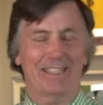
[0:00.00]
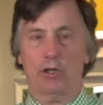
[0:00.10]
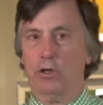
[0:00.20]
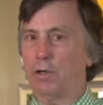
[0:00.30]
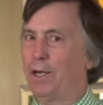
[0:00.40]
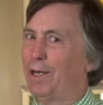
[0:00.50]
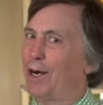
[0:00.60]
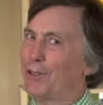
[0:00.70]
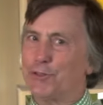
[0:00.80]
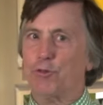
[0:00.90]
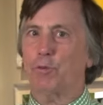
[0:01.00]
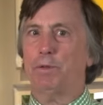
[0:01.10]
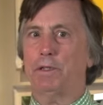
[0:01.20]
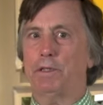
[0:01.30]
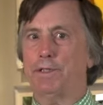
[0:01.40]
There are
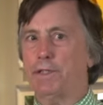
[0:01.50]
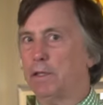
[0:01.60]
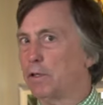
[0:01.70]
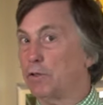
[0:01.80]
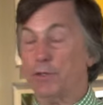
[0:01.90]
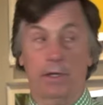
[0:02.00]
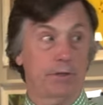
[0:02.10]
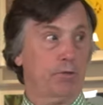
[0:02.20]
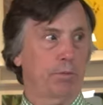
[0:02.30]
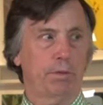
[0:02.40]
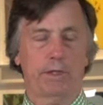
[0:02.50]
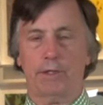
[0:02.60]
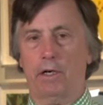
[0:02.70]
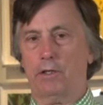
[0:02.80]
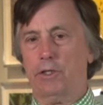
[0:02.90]
unscrupulous dealers, unscrupulous
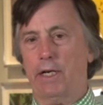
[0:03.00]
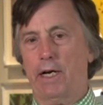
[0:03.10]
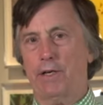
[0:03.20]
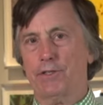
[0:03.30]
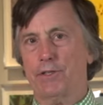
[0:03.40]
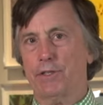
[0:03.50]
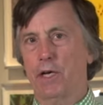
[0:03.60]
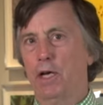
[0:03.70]
auction houses.